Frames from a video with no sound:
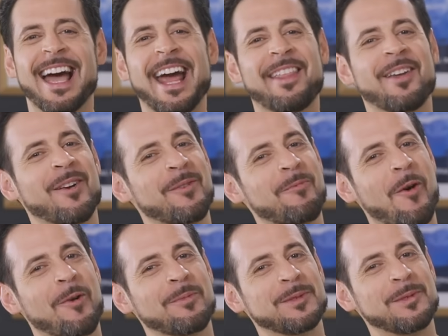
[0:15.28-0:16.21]
Hey there, and
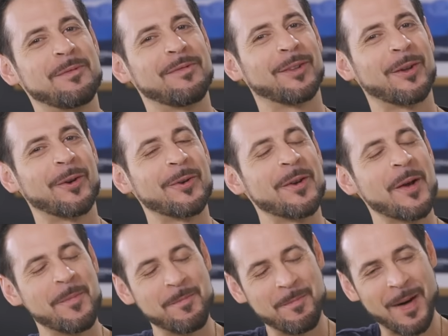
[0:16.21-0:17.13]
welcome to
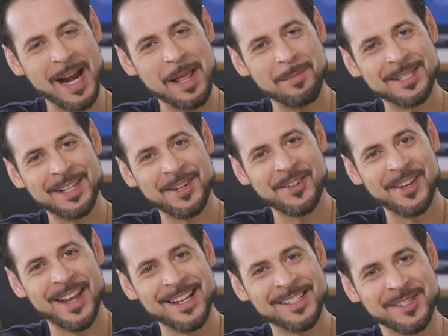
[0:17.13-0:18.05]
Phlearn. My name is
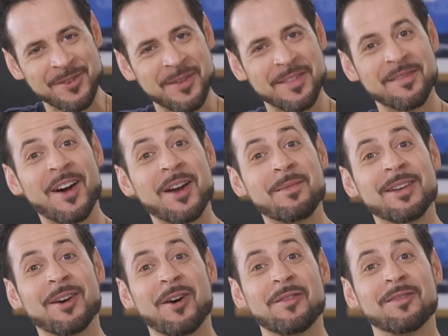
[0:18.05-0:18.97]
Aaron Nace. You can find
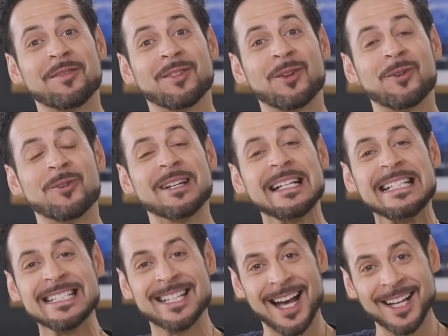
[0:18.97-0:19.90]
me on
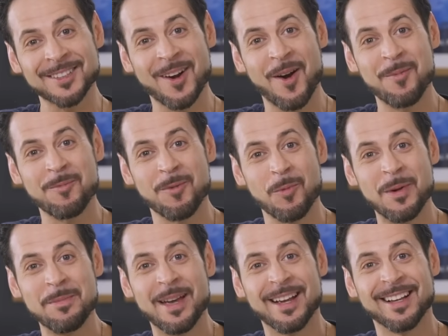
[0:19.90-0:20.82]
phlearn.com, where
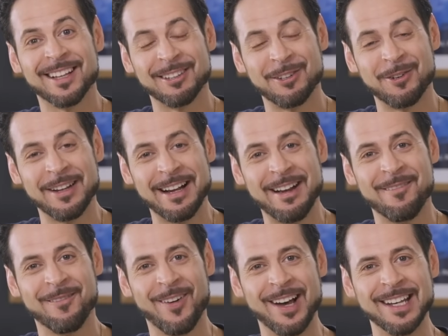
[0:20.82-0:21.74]
we make learning
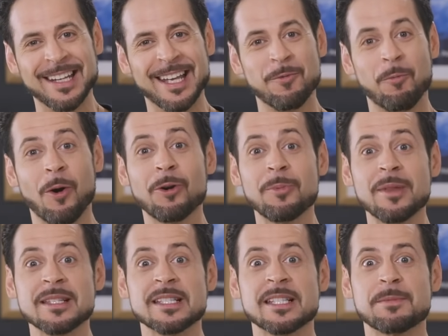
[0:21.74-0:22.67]
fun. And welcome to
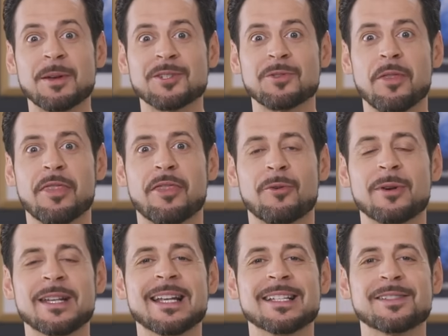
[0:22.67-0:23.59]
this special
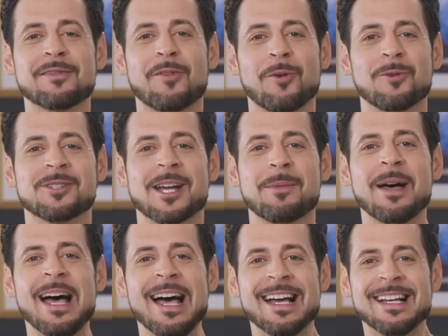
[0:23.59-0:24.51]
30 Days of Photoshop
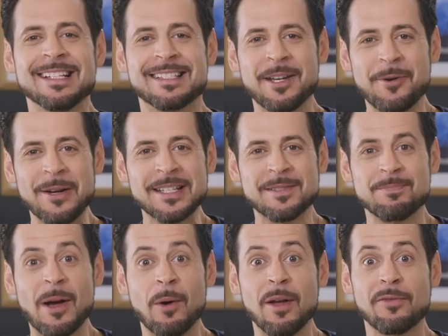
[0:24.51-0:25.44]
series.
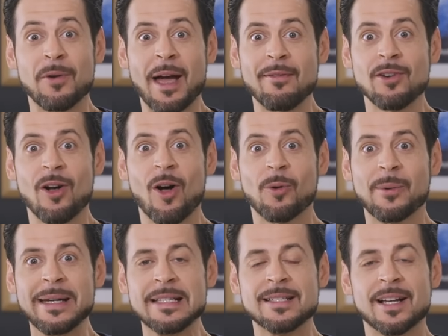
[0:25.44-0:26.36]
Now, if you haven't
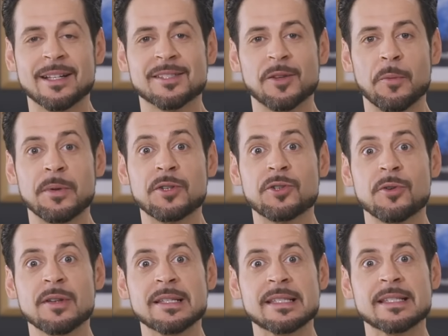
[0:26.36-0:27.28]
already done so, be
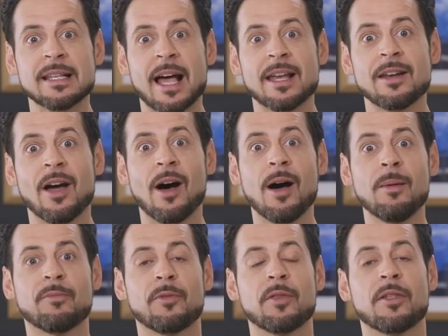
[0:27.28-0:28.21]
sure to sign
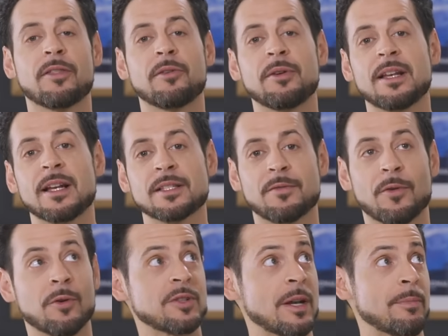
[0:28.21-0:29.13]
up for the 30 Days of
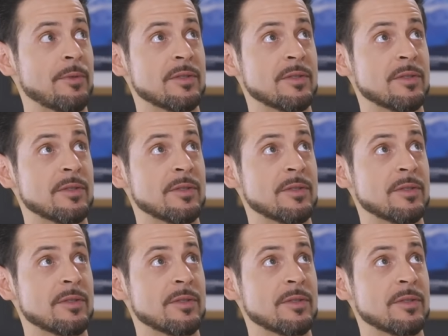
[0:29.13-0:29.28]
Photoshop.